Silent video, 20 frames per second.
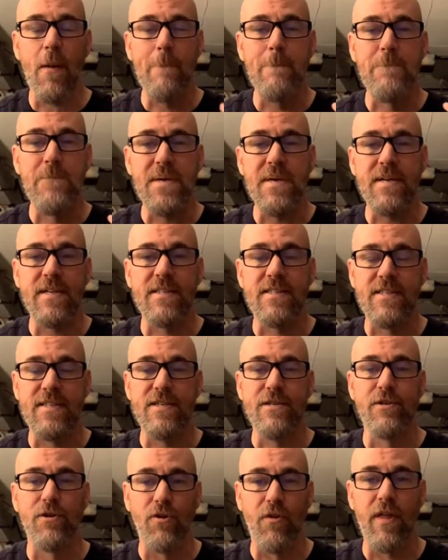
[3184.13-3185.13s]
a big
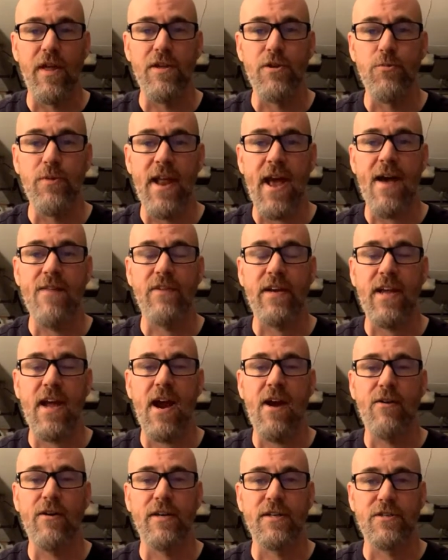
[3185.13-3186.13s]
deal that you would have a
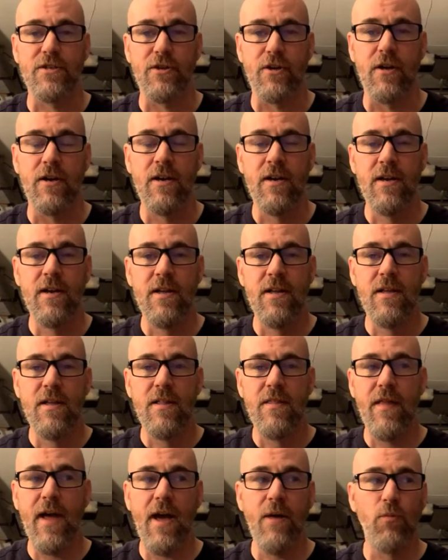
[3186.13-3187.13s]
character
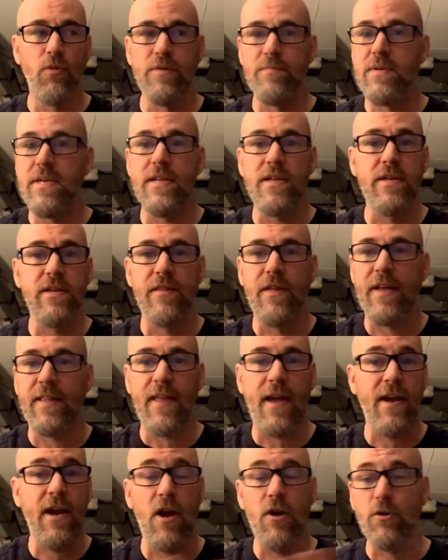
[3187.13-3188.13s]
that would be like,
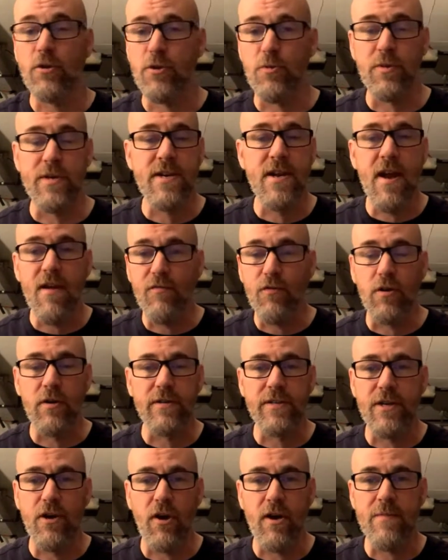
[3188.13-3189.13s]
that character would never,
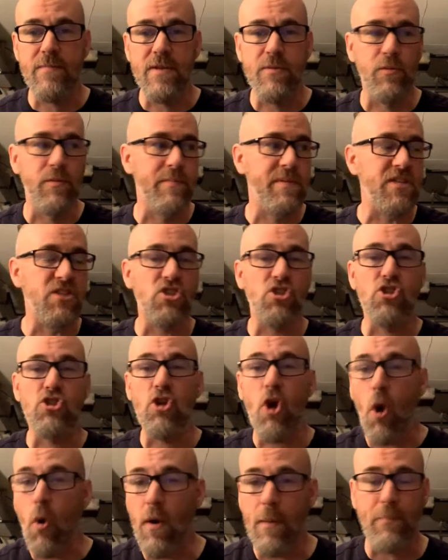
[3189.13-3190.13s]
you know what I mean? Would be
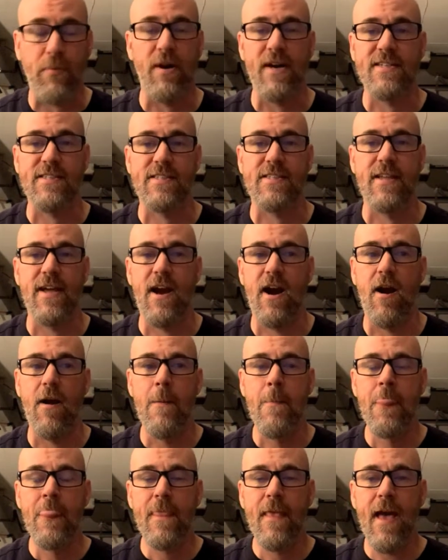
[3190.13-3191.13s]
so oppressed there.
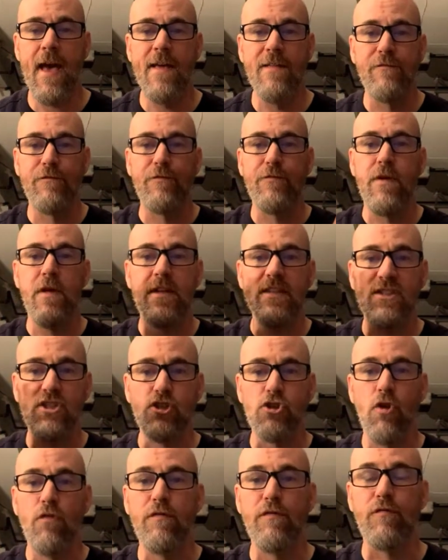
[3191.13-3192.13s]
And it's
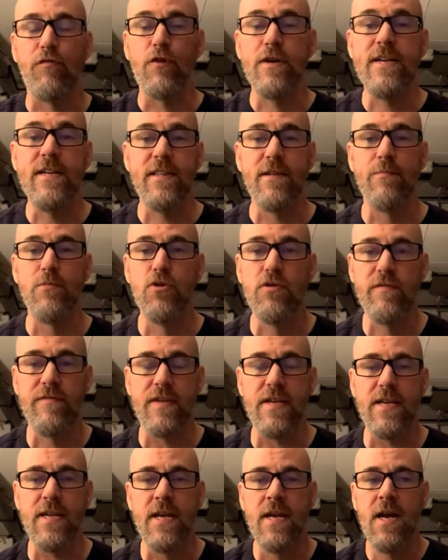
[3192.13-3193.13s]
so free in the
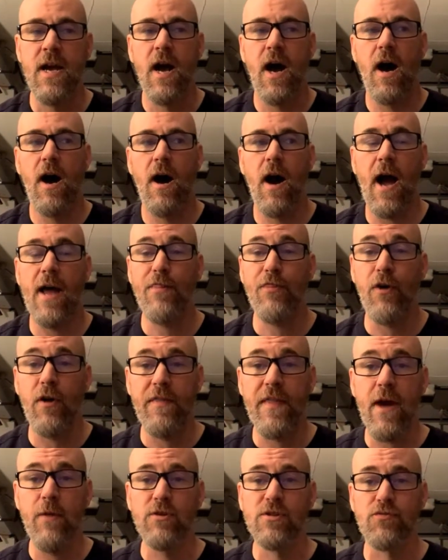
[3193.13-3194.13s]
movie. I thought
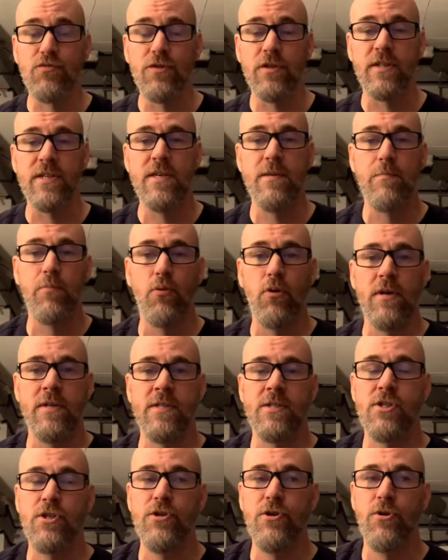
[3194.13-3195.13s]
that was really
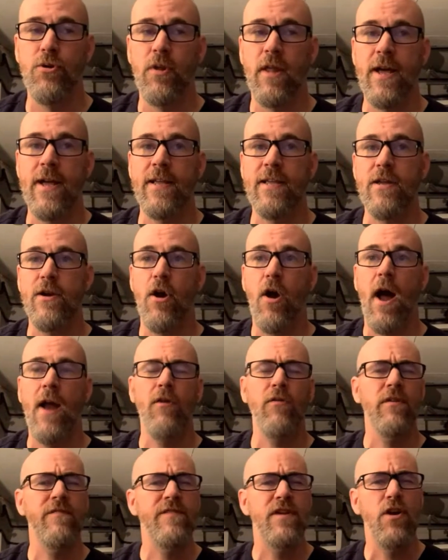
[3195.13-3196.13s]
important too. Like, you know, I
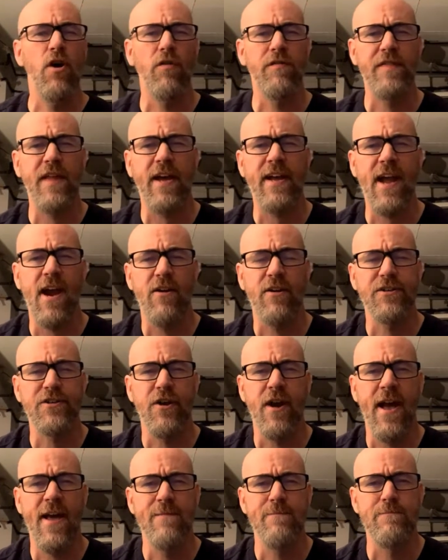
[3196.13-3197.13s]
don't even know if that
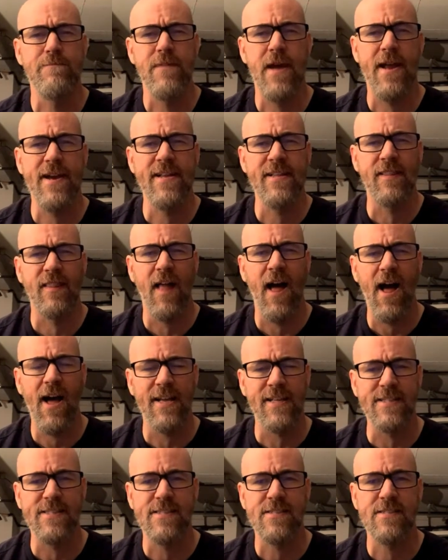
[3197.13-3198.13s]
character had any
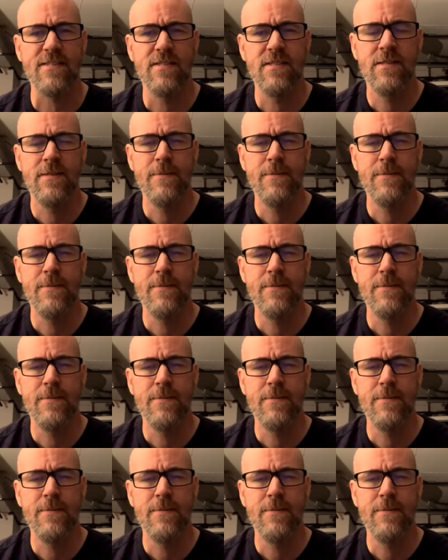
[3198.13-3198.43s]
lines.